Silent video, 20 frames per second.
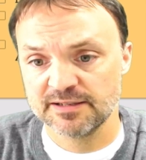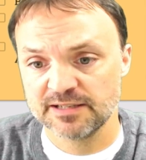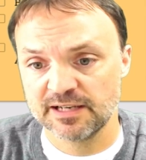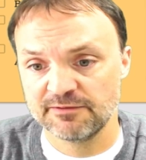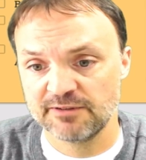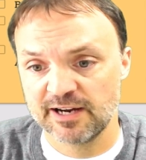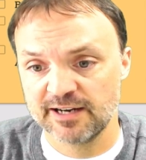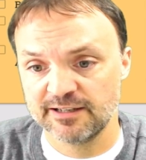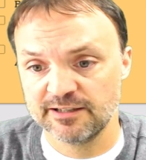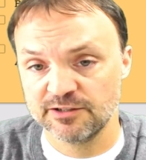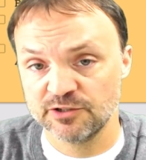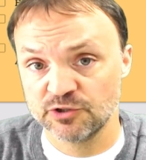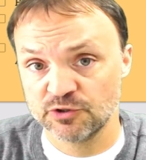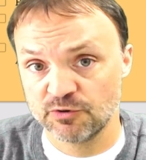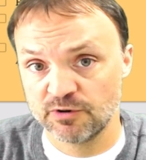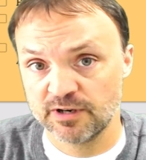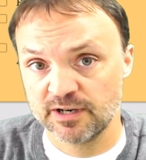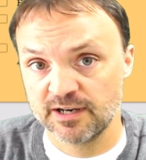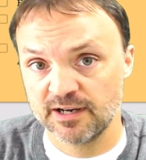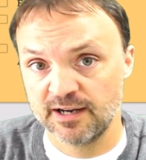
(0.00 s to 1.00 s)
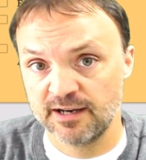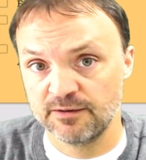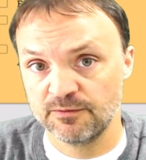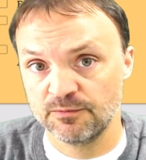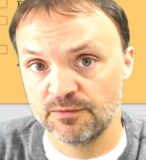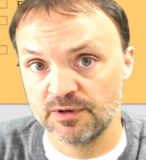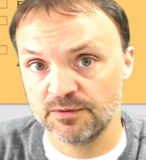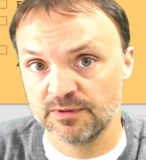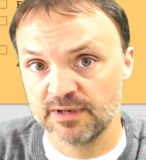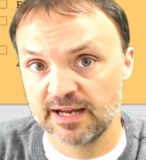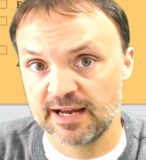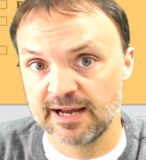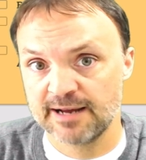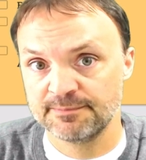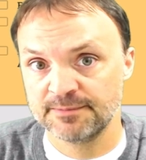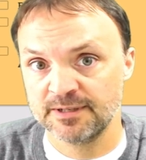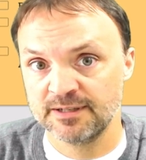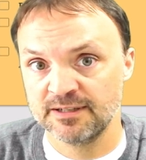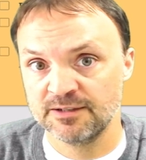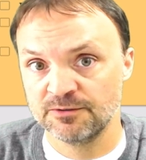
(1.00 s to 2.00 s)
I've added a shortcut. What will
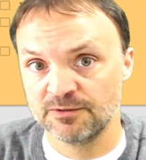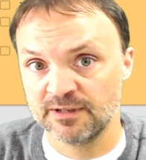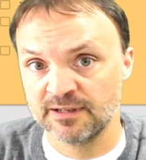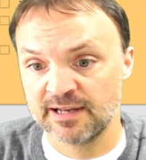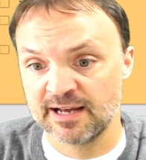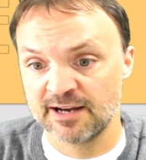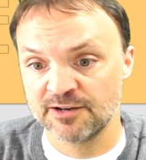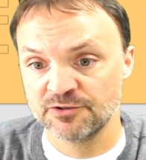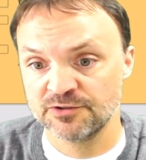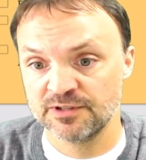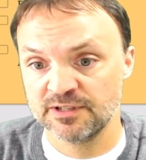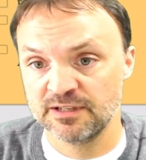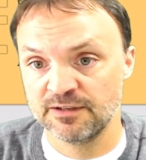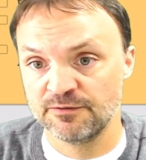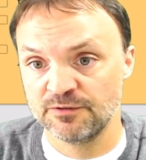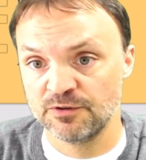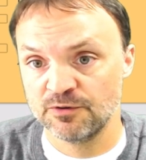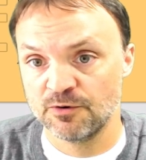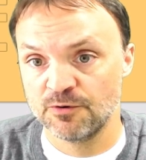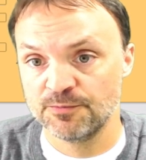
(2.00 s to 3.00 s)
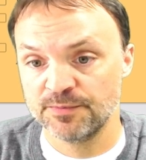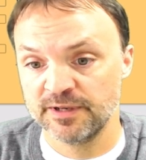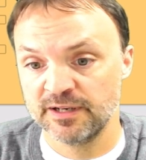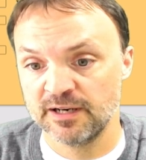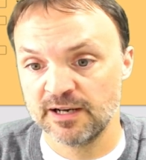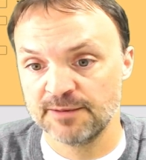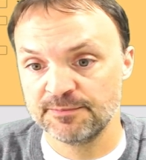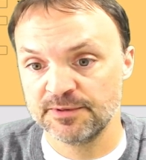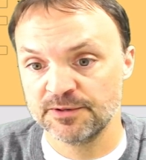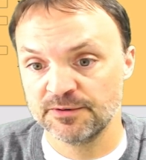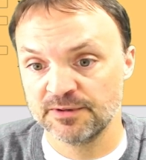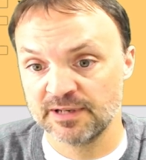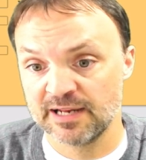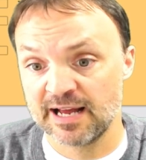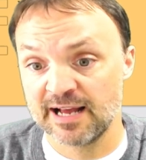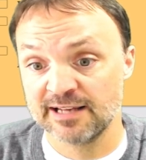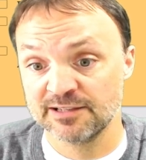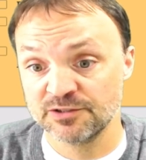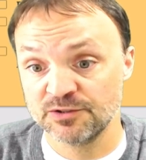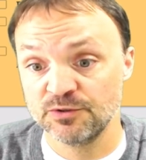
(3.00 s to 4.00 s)
happen? It will actually, if you open it up, it will
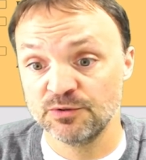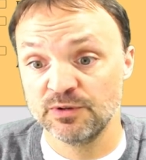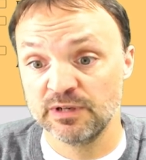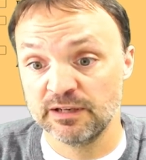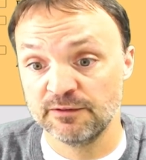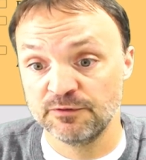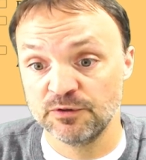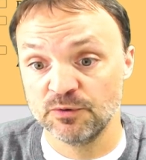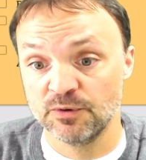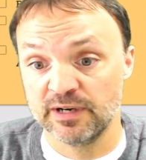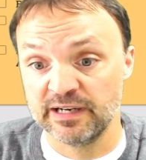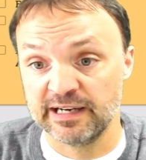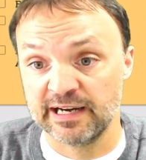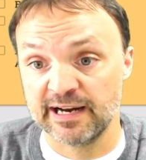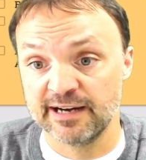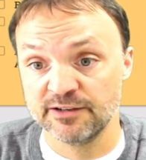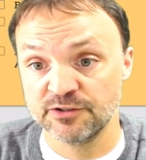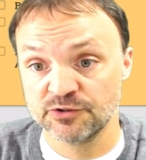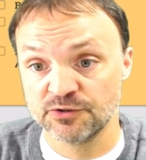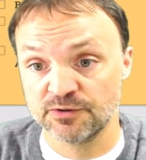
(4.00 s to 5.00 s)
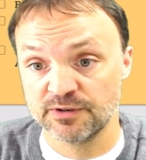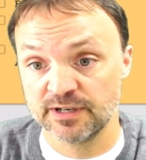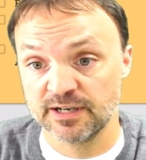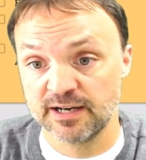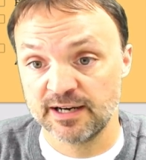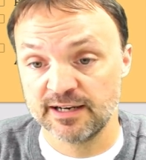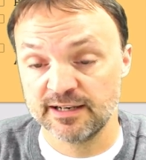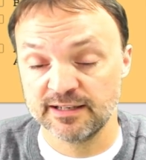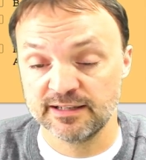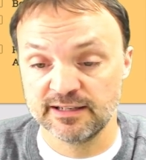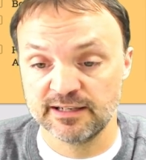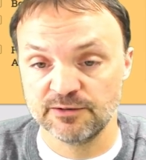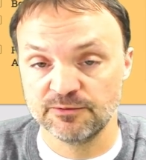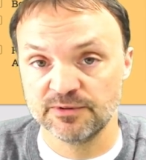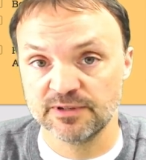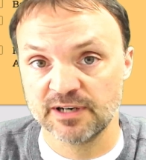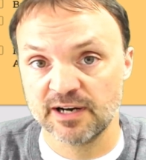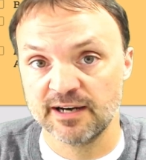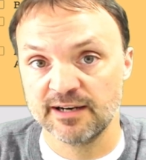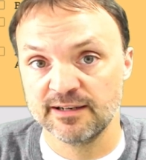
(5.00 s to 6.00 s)
ask you if you want to add a shortcut, and then it
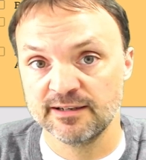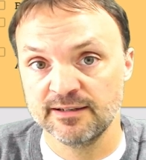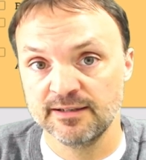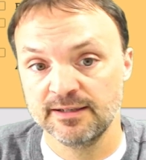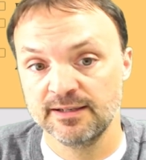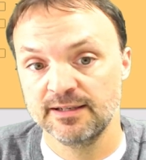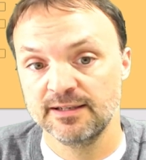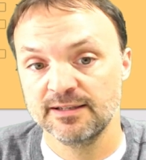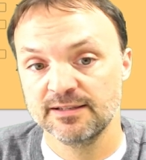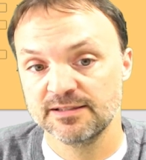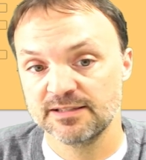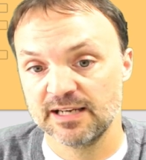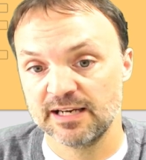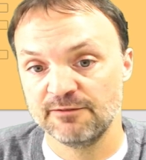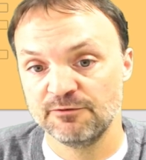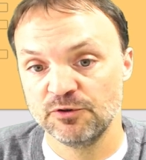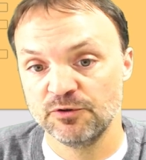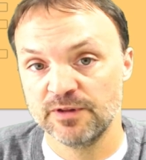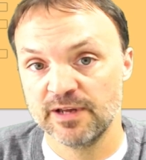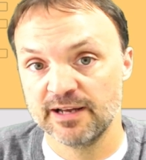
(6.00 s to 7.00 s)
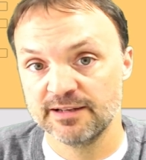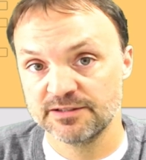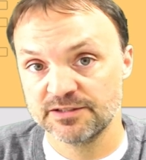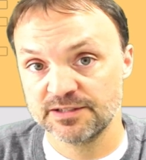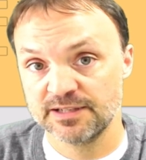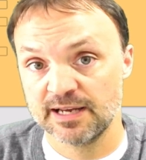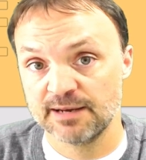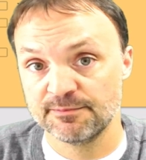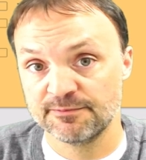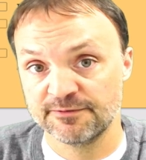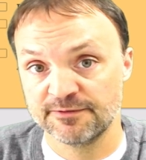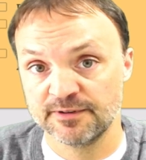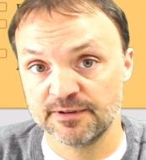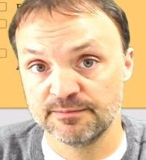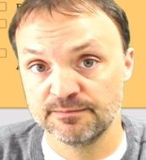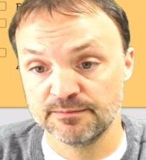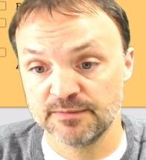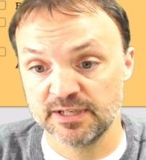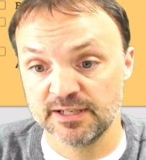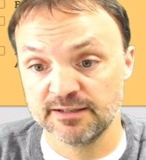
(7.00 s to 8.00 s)
will kind of save you that step
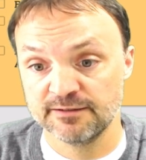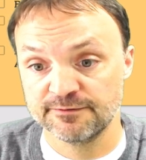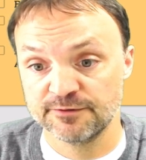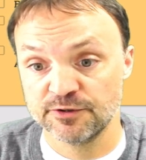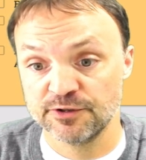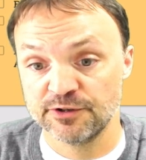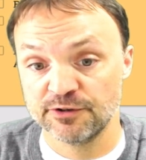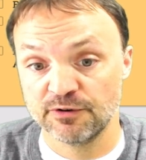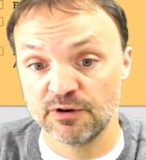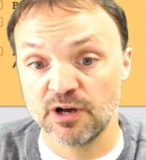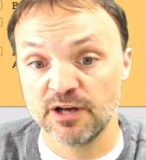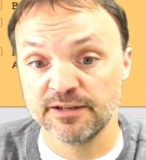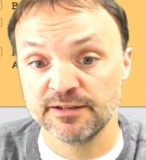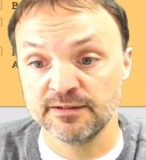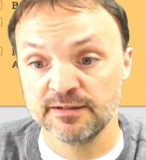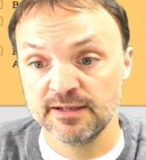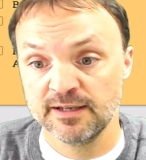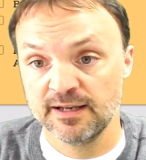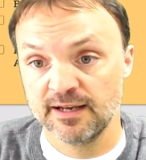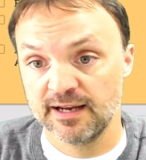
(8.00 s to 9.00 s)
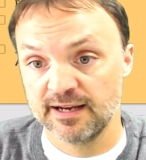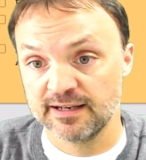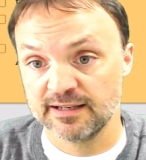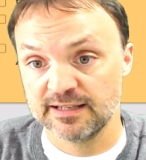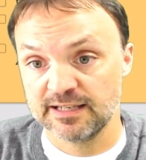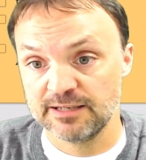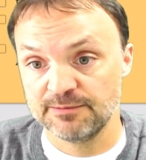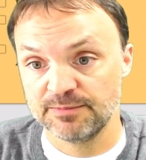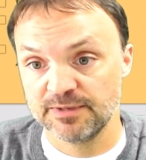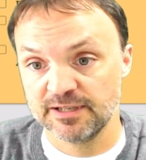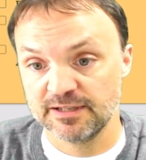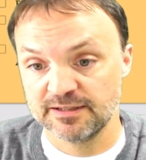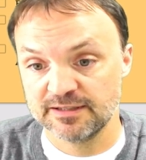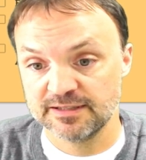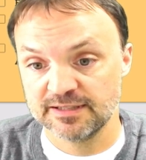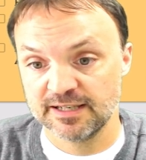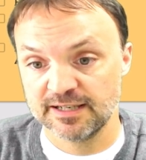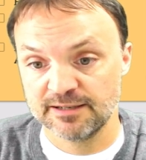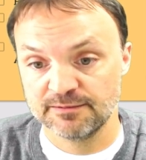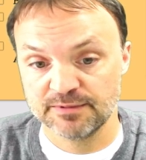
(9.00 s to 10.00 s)
from uh, further on and keep
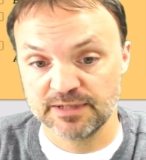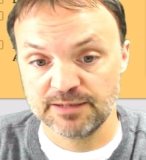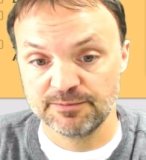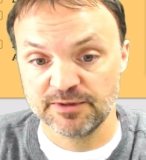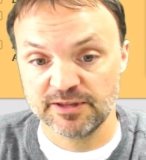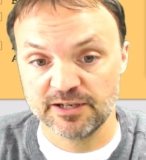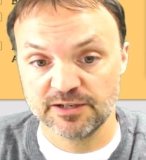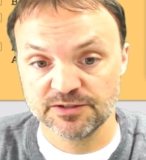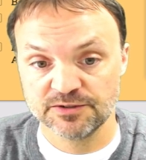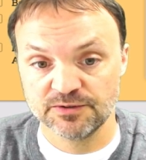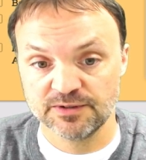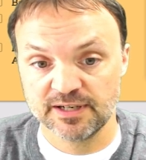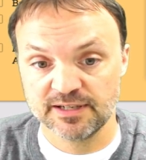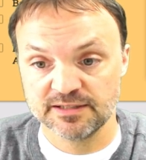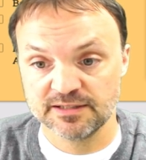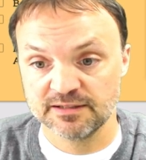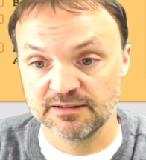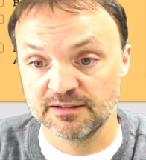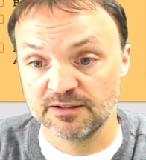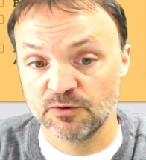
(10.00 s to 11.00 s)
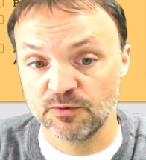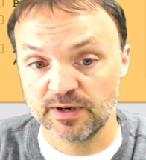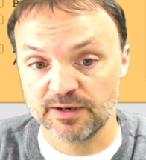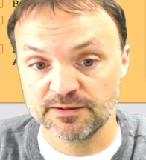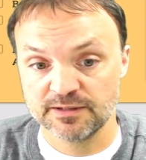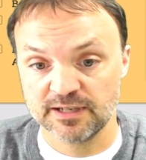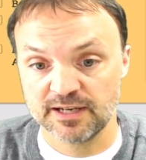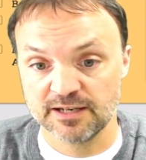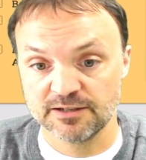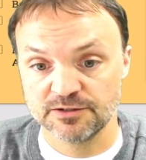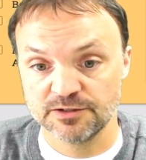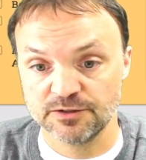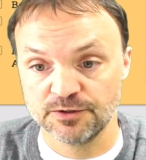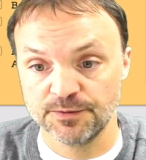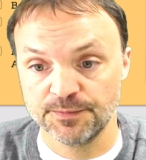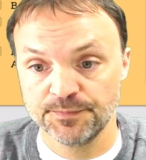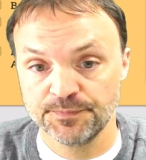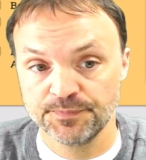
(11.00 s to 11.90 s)
it uh, keep it there so nice and quick to get to.